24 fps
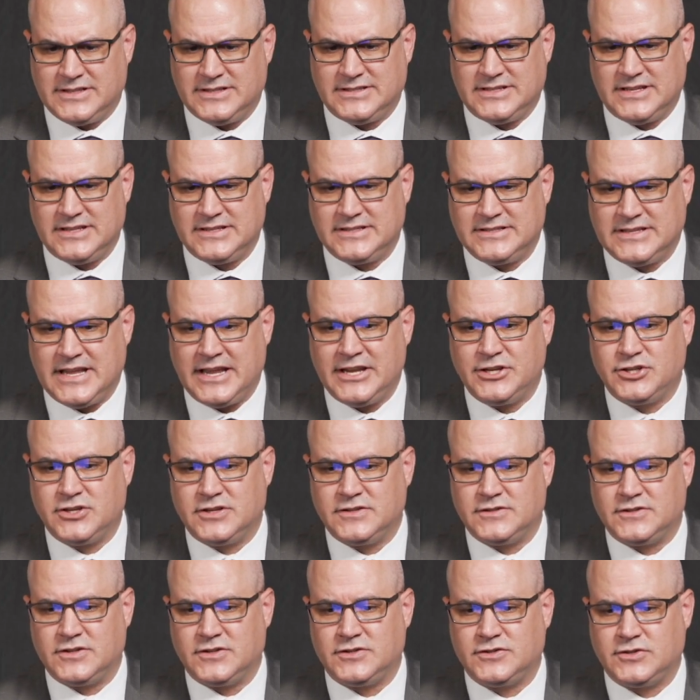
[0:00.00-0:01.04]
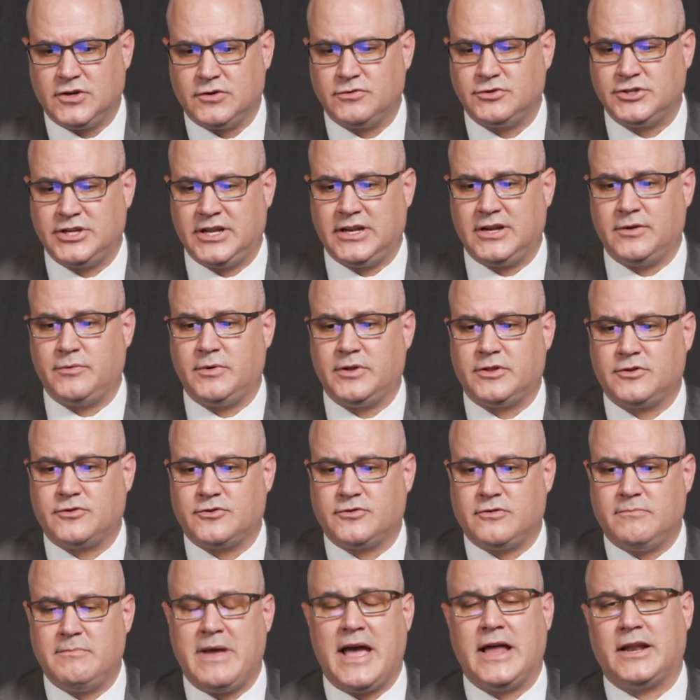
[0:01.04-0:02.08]
and sensations associated with
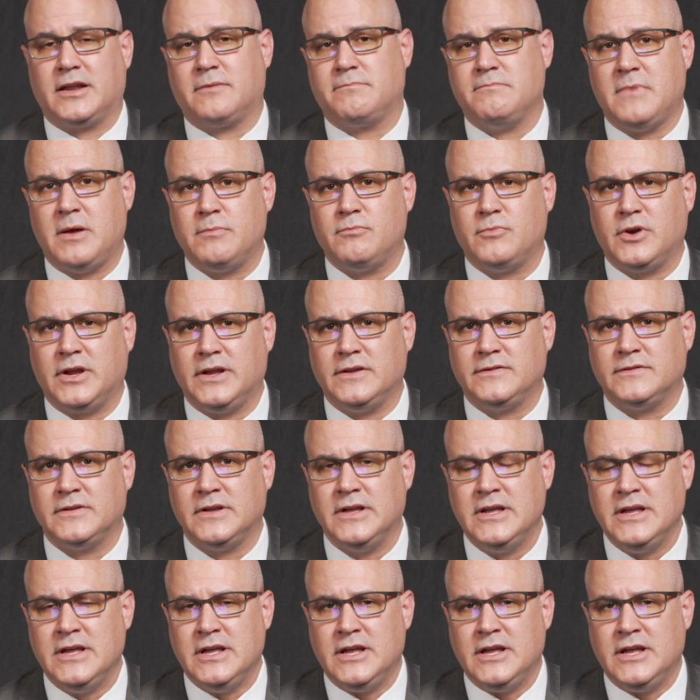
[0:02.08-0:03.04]
traumatic memories.